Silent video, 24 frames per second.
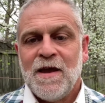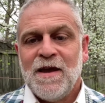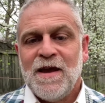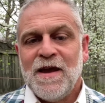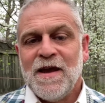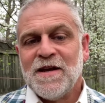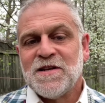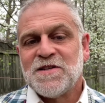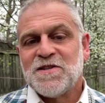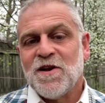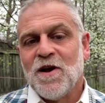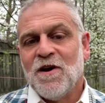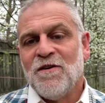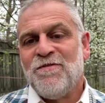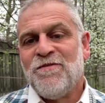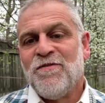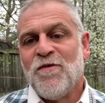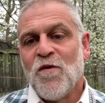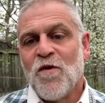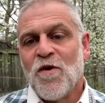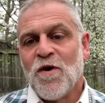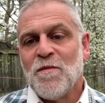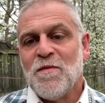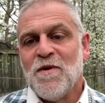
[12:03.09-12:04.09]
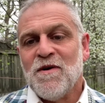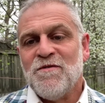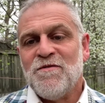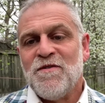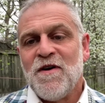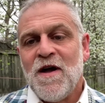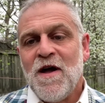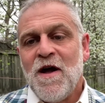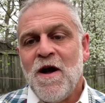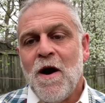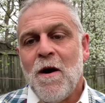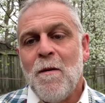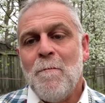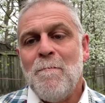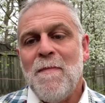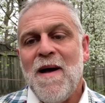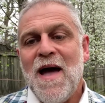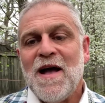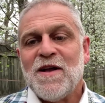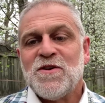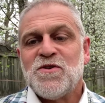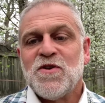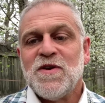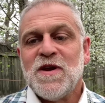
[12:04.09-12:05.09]
It's a form of
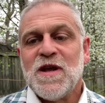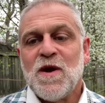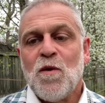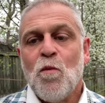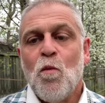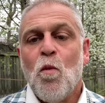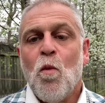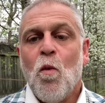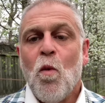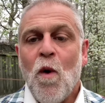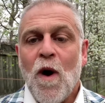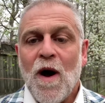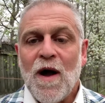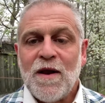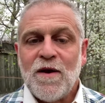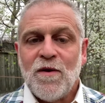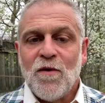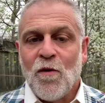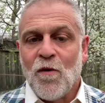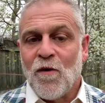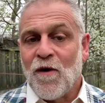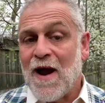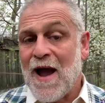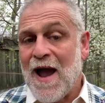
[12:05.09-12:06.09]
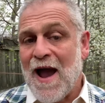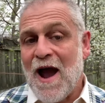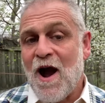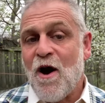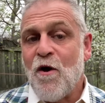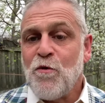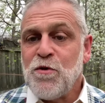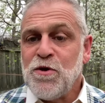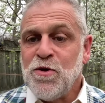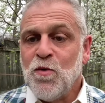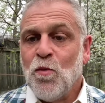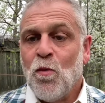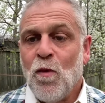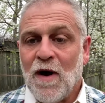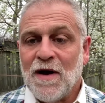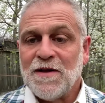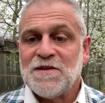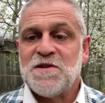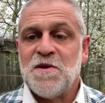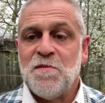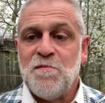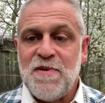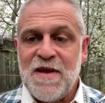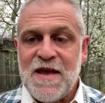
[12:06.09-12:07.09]
imagining what or how you want
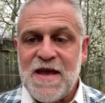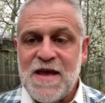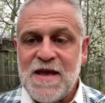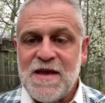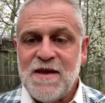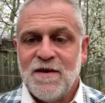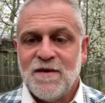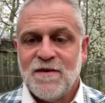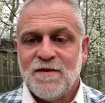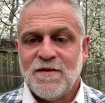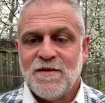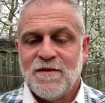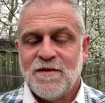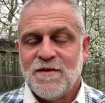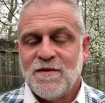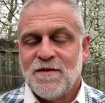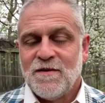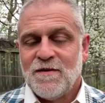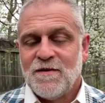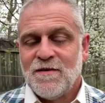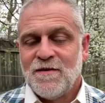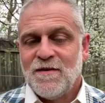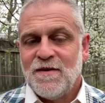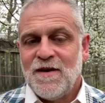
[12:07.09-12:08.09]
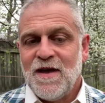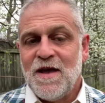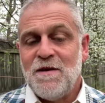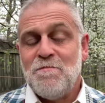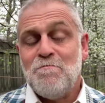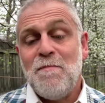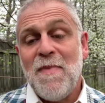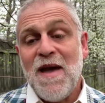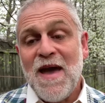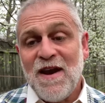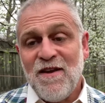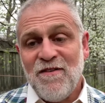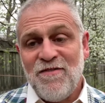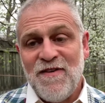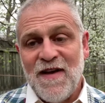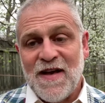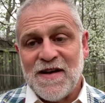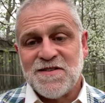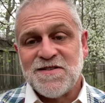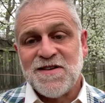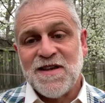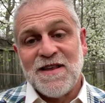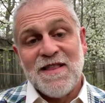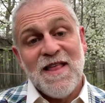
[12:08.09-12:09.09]
to be and
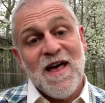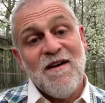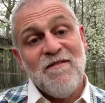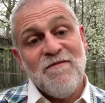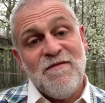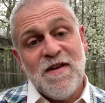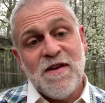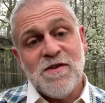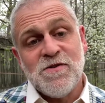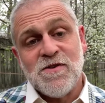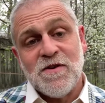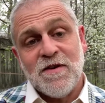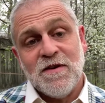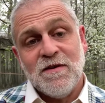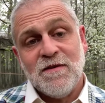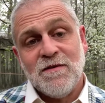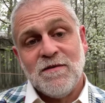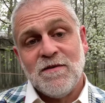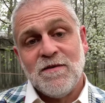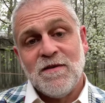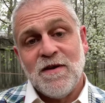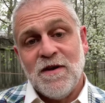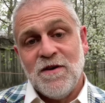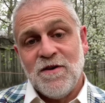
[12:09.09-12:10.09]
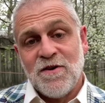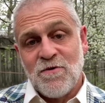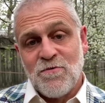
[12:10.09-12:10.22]
manifesting that vision into